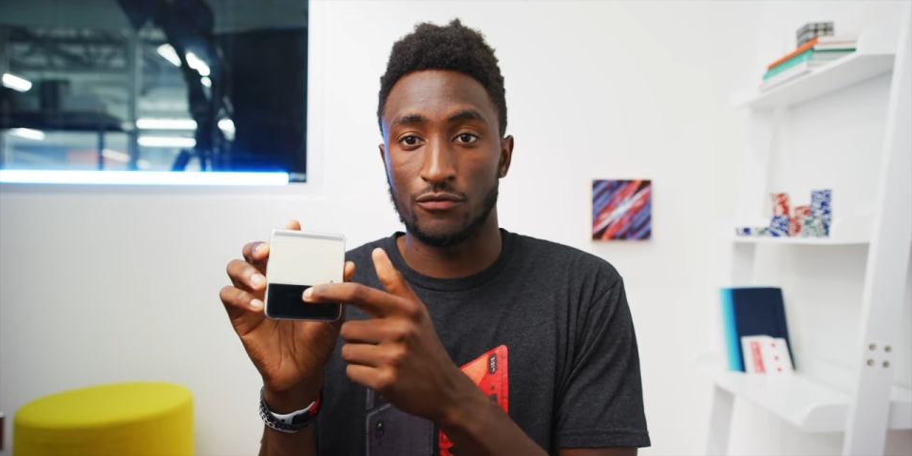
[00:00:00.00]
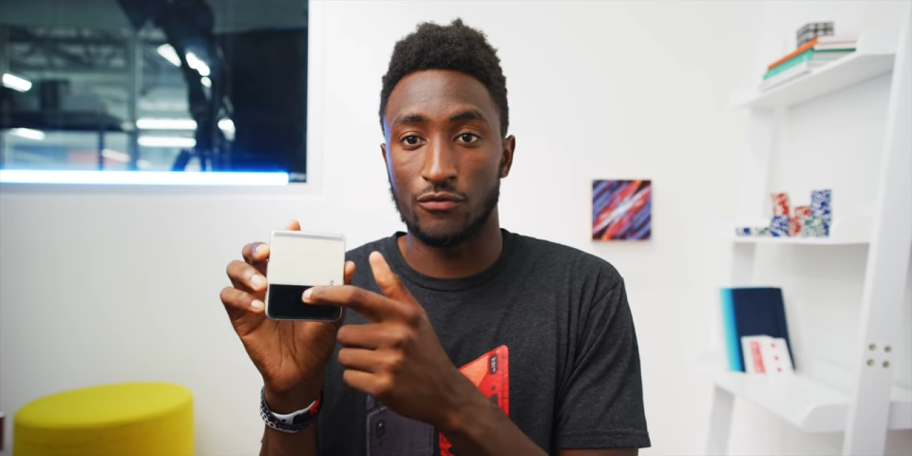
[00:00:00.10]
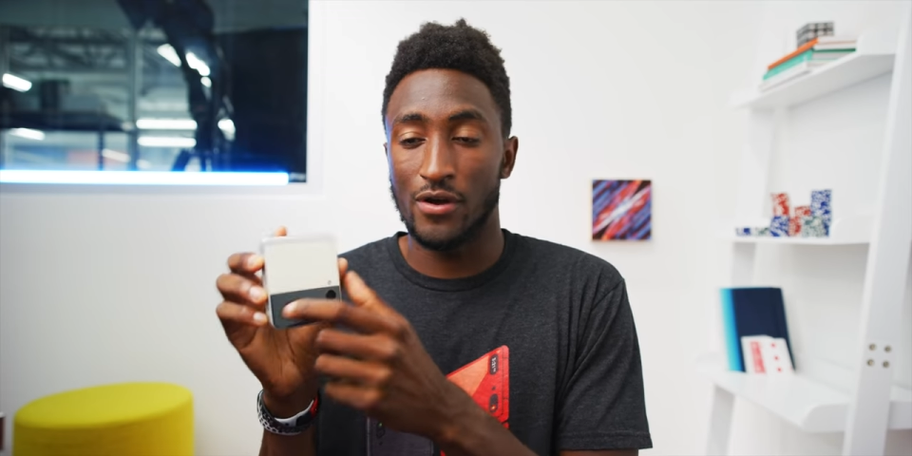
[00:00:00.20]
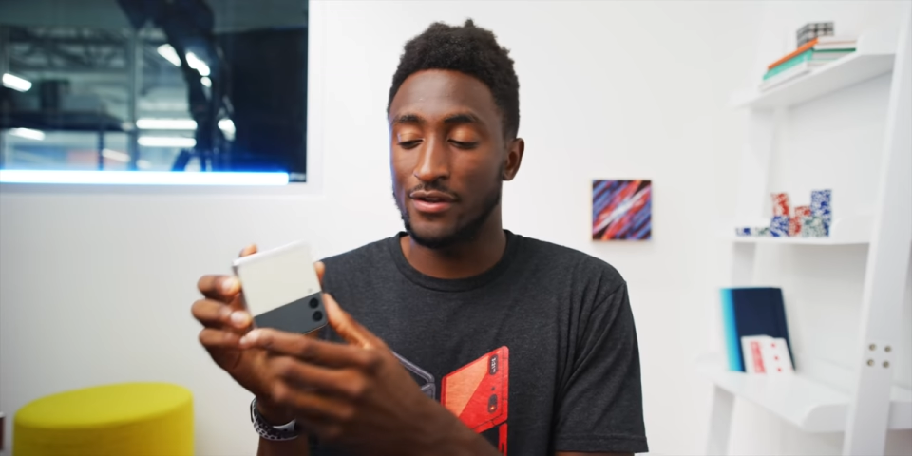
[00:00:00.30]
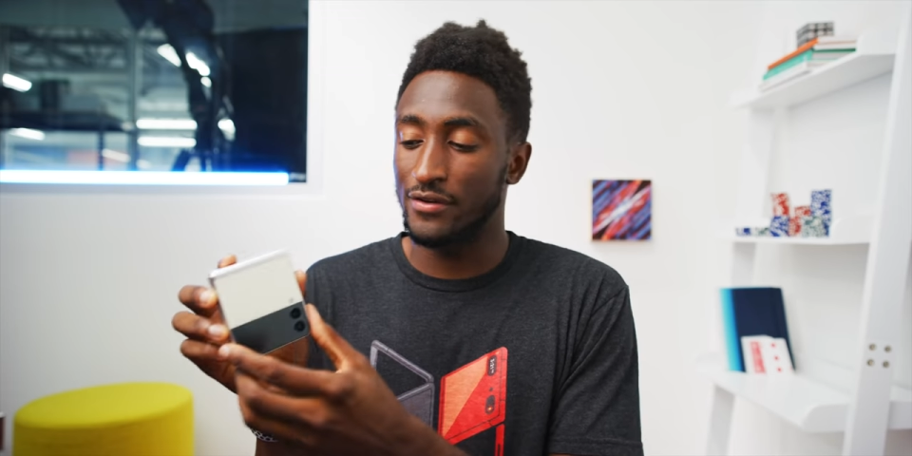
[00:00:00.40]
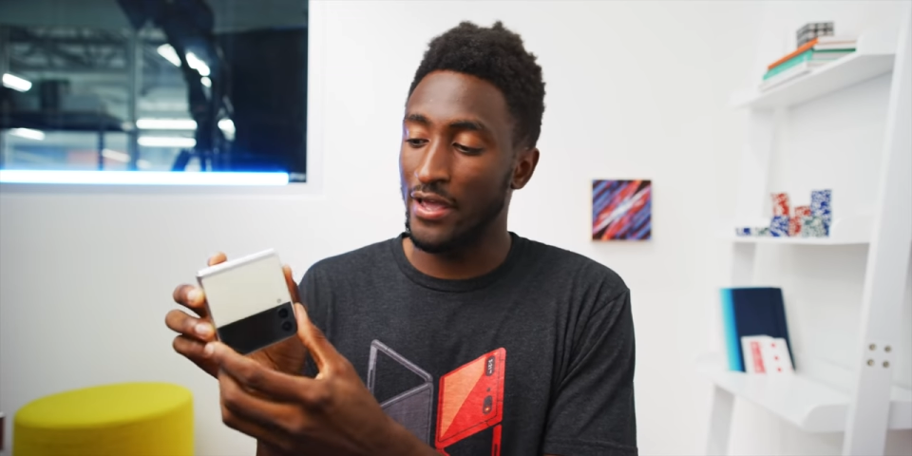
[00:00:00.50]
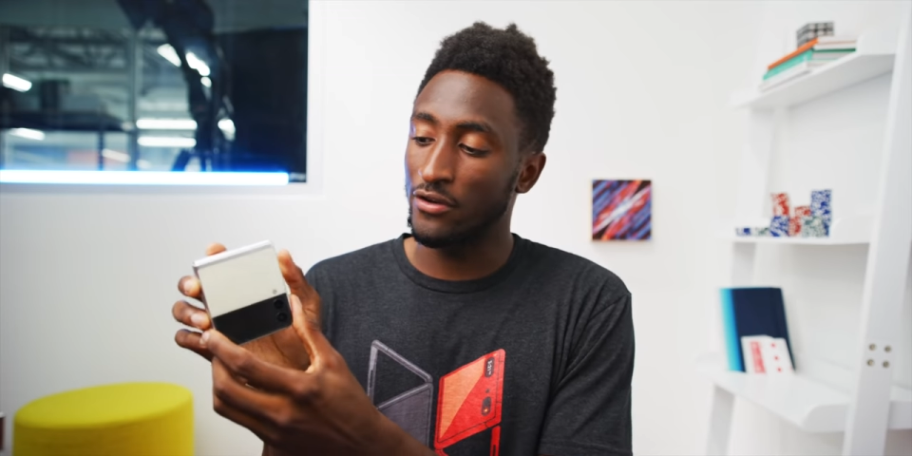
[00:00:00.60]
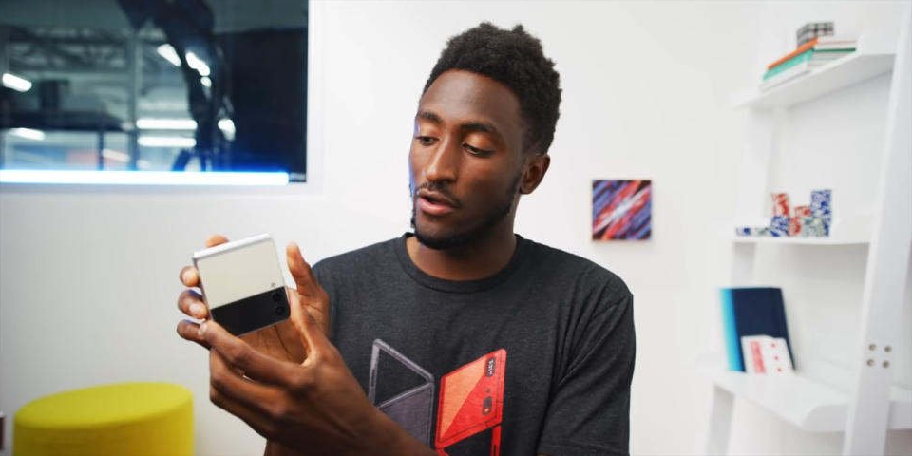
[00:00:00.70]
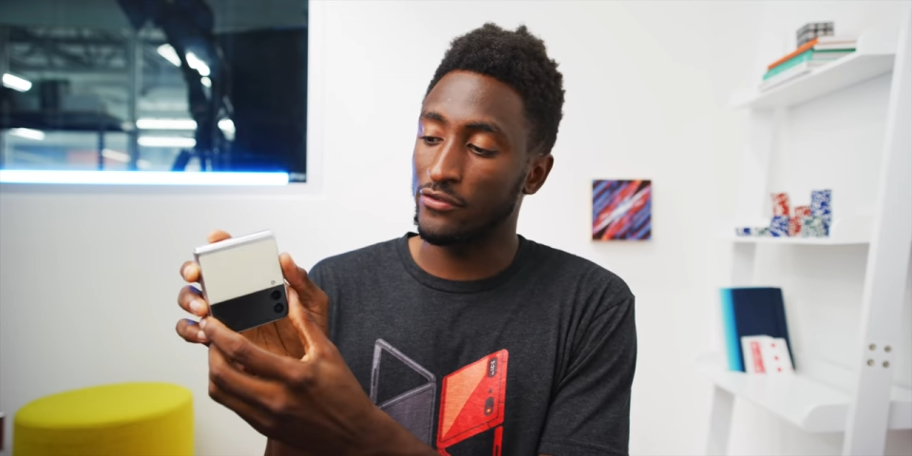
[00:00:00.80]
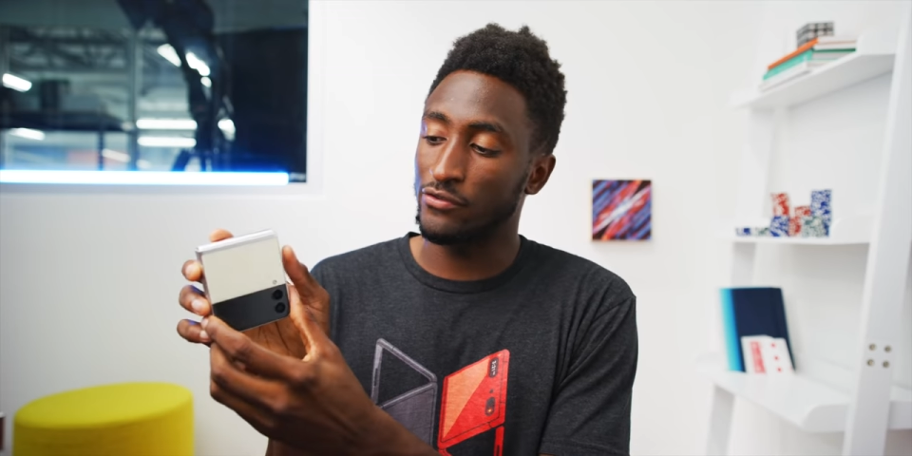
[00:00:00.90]
front
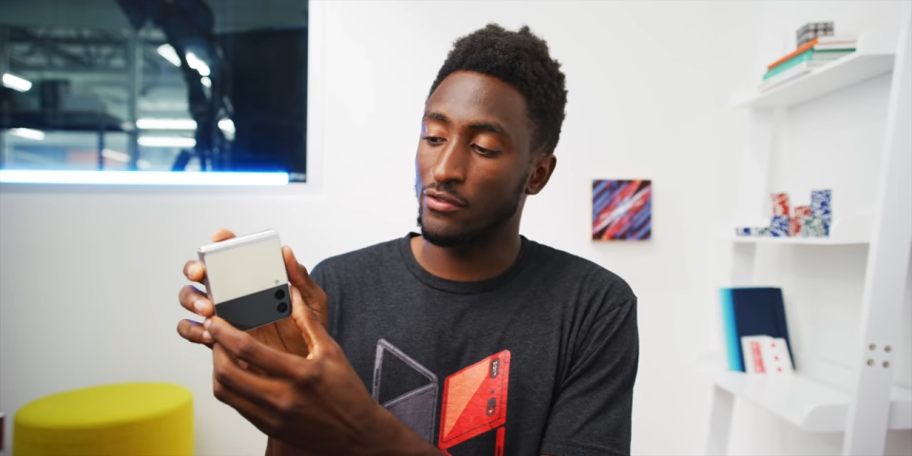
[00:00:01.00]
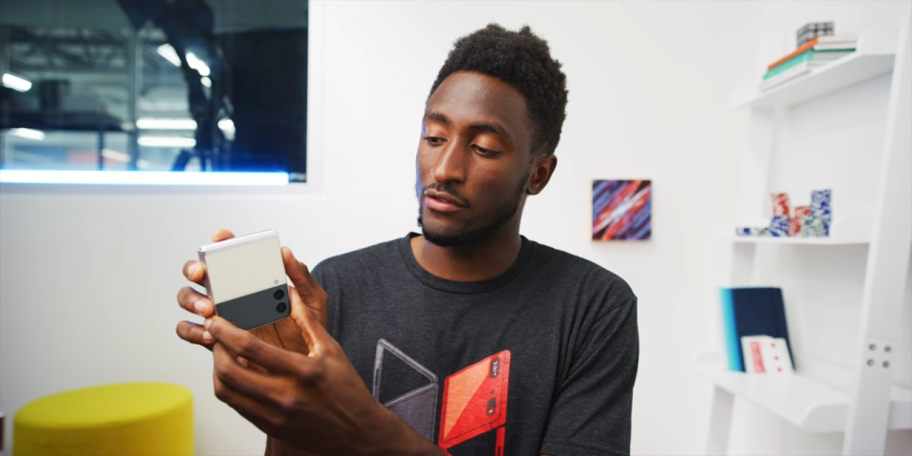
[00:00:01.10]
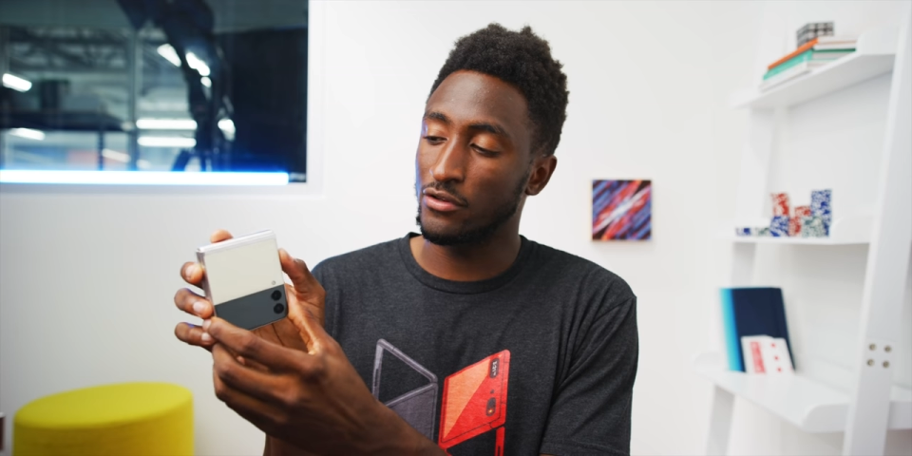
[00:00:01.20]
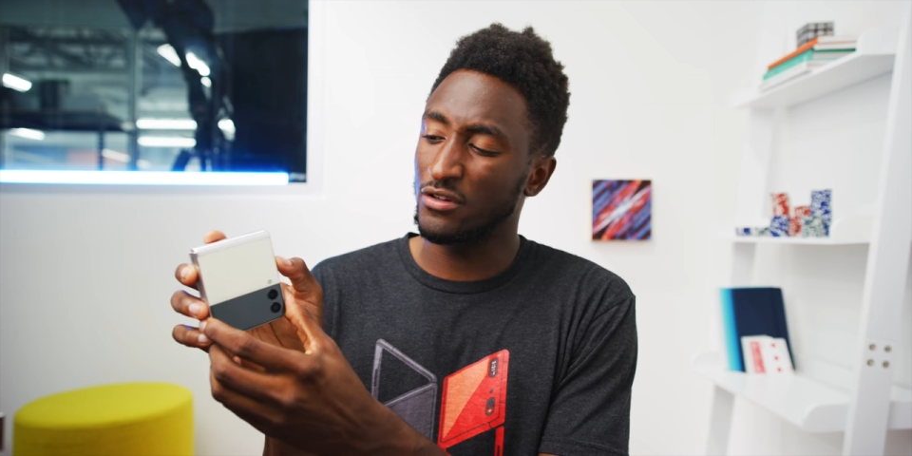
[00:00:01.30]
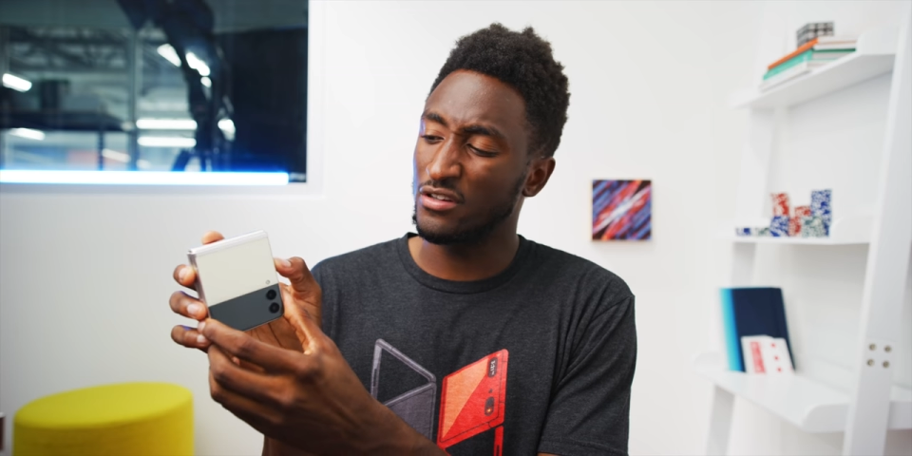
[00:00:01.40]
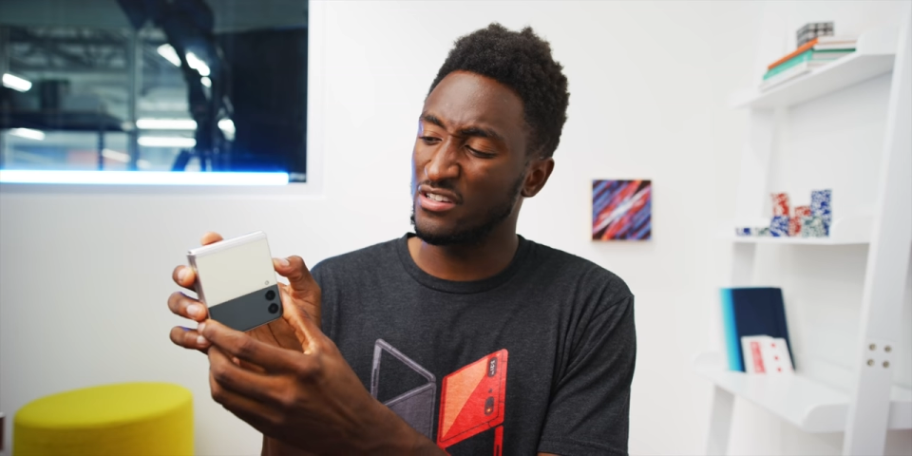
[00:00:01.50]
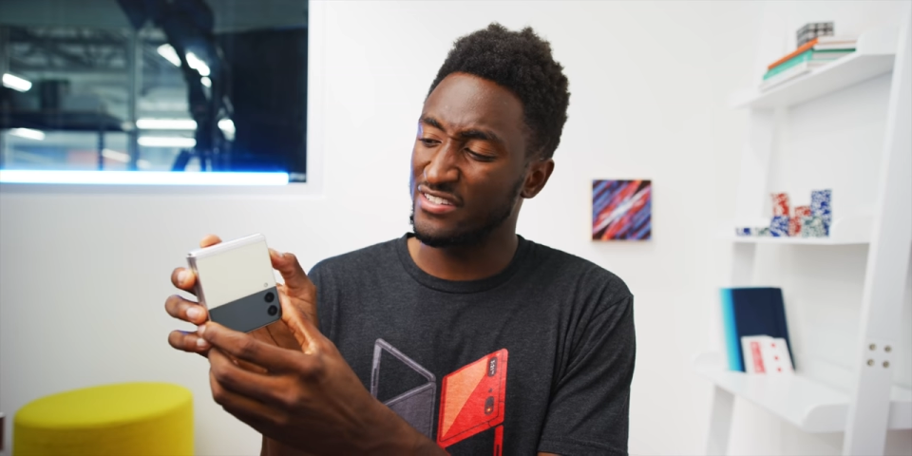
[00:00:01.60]
and also the little